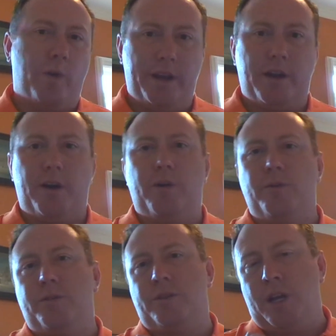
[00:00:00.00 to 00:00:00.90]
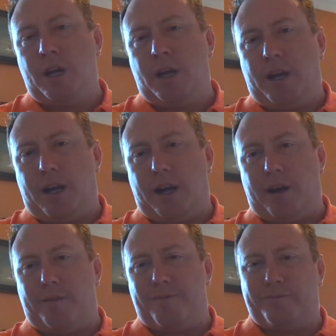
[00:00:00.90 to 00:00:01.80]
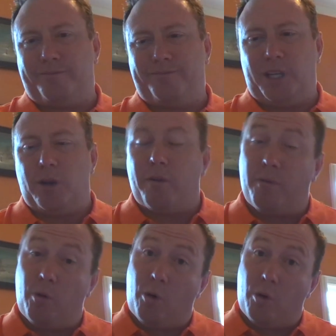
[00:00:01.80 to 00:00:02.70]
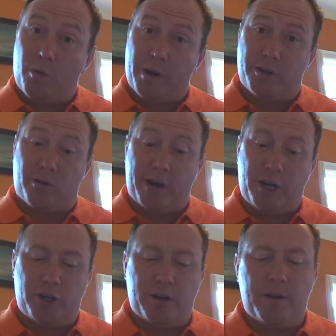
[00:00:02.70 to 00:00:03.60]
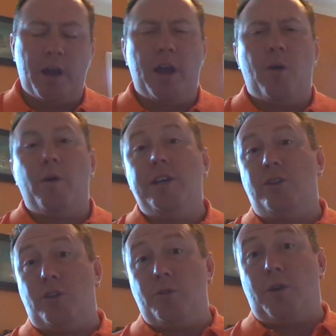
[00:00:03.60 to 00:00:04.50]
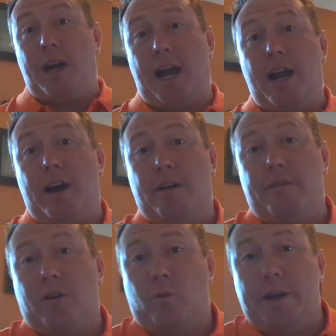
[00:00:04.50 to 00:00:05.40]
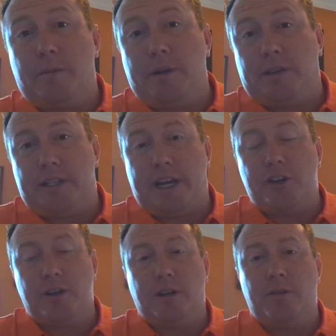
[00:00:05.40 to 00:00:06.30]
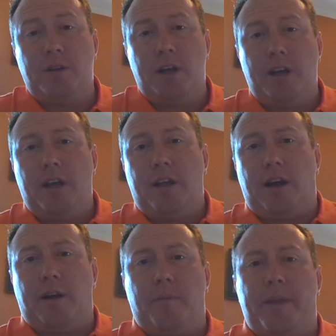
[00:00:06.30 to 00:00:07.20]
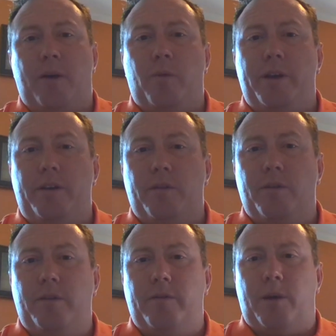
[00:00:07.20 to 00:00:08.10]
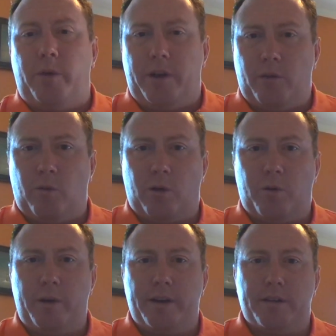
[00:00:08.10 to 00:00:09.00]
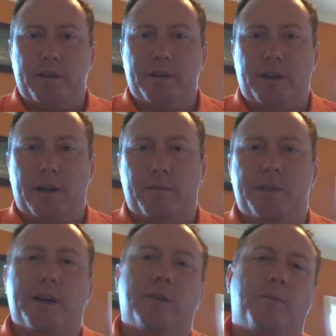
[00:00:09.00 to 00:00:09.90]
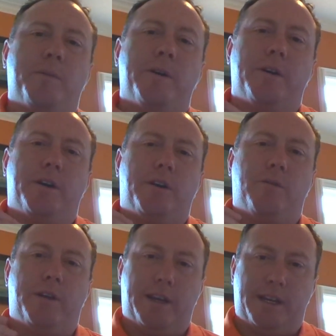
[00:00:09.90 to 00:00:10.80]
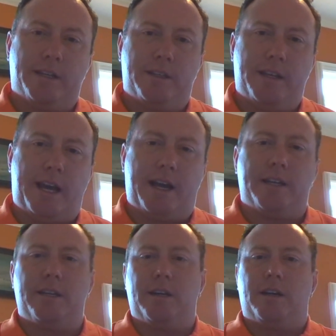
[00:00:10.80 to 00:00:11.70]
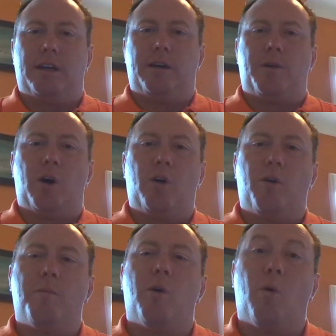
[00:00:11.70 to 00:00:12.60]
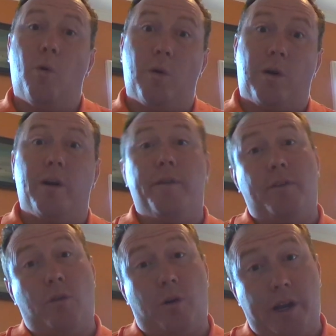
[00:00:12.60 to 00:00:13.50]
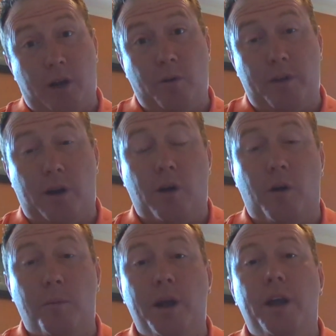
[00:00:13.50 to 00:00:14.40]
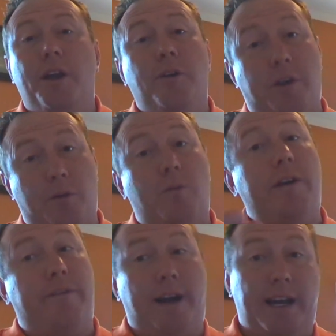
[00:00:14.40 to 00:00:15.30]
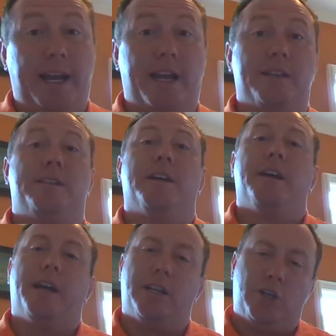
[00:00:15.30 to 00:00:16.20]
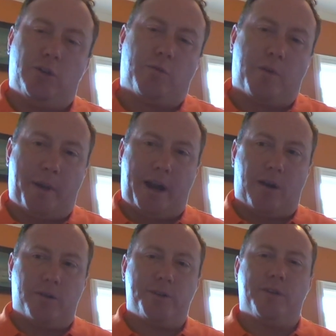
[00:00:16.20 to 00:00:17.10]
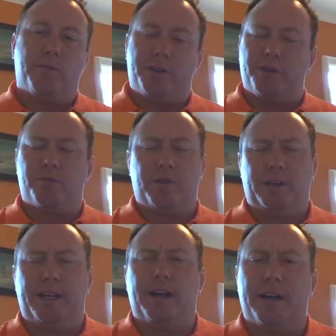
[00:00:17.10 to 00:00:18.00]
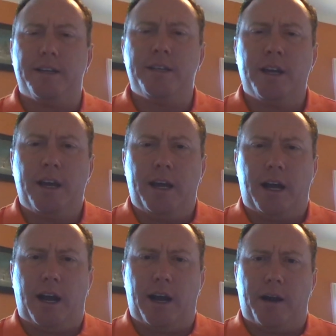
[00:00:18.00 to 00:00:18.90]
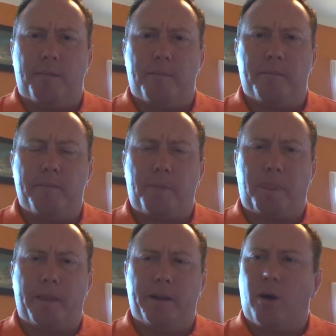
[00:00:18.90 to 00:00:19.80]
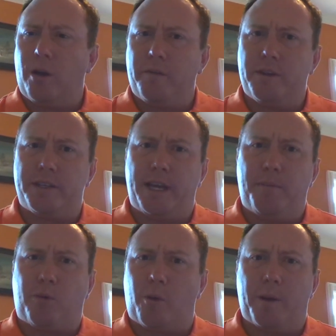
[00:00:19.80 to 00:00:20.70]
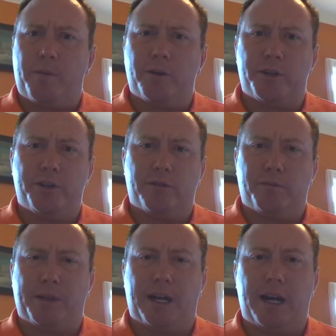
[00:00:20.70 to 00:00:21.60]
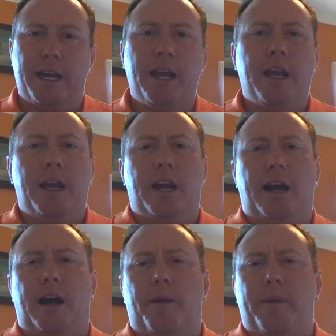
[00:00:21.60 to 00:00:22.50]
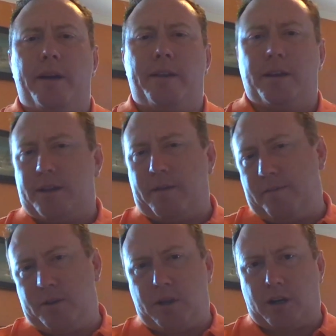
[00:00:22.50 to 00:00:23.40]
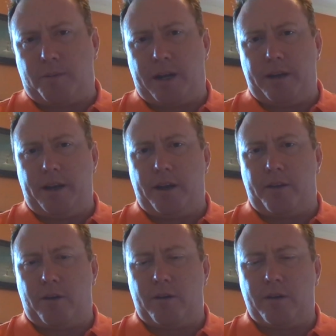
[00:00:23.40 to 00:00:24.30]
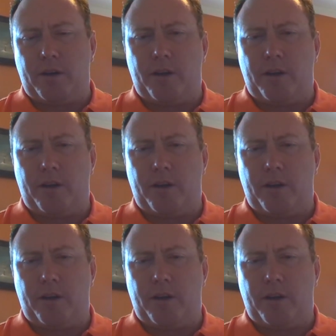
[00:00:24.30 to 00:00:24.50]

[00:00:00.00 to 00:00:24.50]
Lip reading: windows, full restoration, we do have a rehabilitation loan that we can work with to help you get into that home. Or if you already own the home, you can refinance and do the repairs, which is really nice. And all of the same parameters still apply. As I've talked about in the other